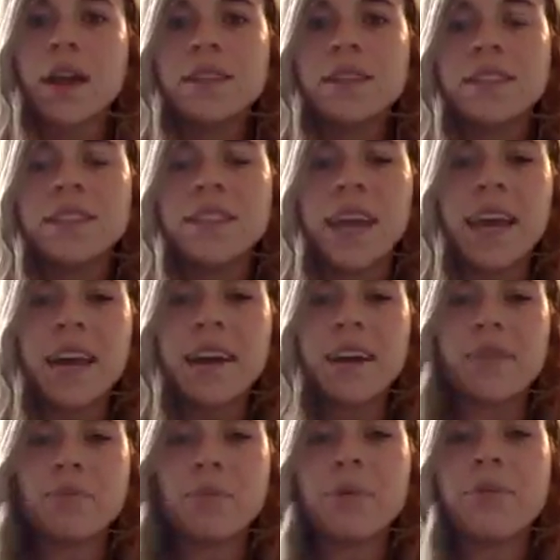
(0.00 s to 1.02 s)
Today
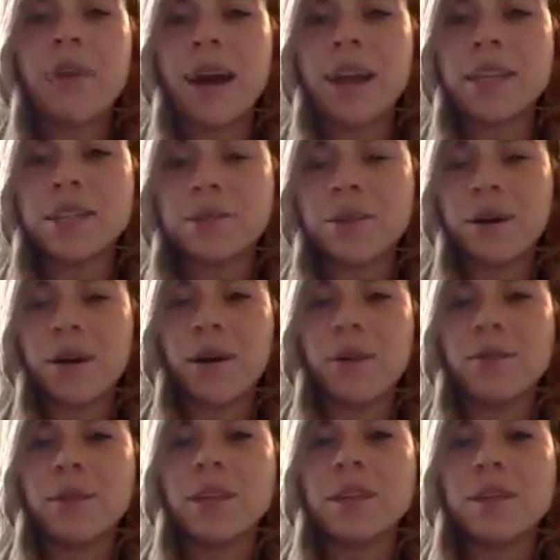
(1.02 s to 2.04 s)
I have provided you all
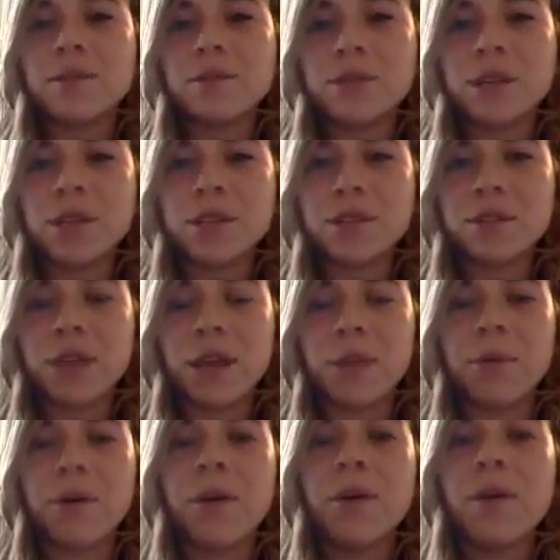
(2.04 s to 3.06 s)
with the nutrition
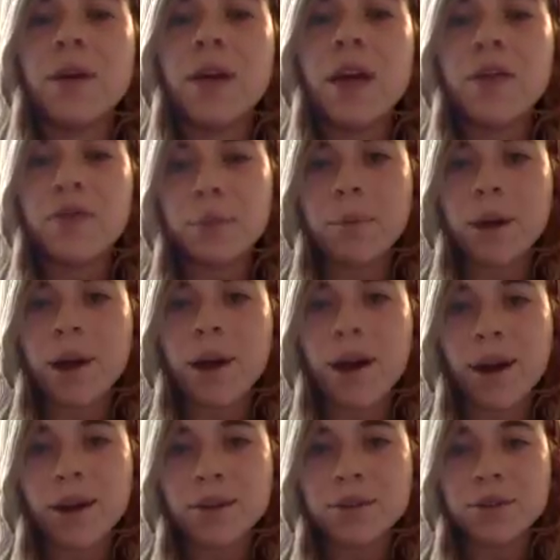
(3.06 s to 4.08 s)
label from a
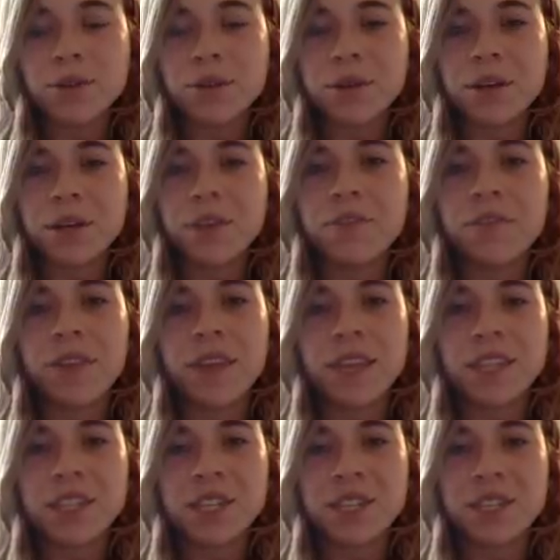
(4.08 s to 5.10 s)
Carl's Jr. Philly
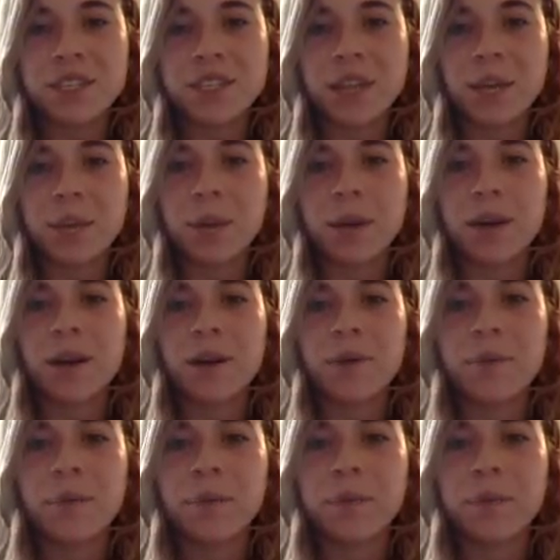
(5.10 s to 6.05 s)
cheesesteak burger.